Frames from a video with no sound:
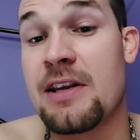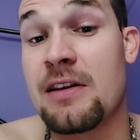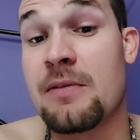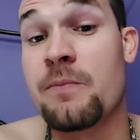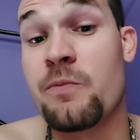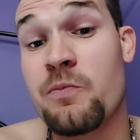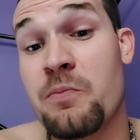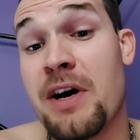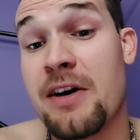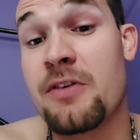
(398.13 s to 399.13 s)
in the
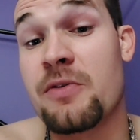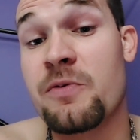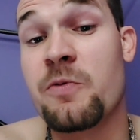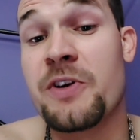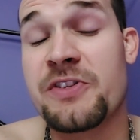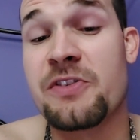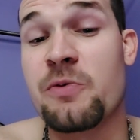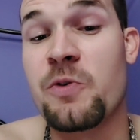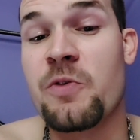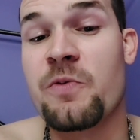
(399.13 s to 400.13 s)
modern
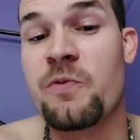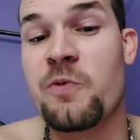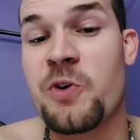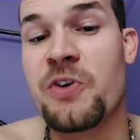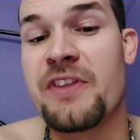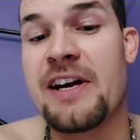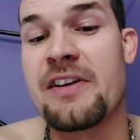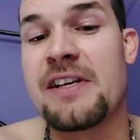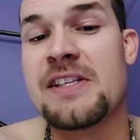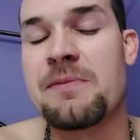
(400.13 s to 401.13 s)
Western world
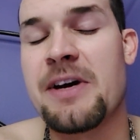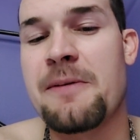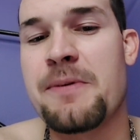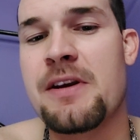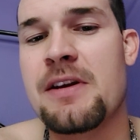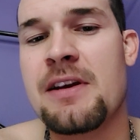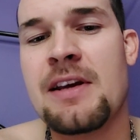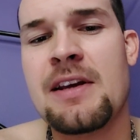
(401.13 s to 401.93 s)
nowadays, in my opinion,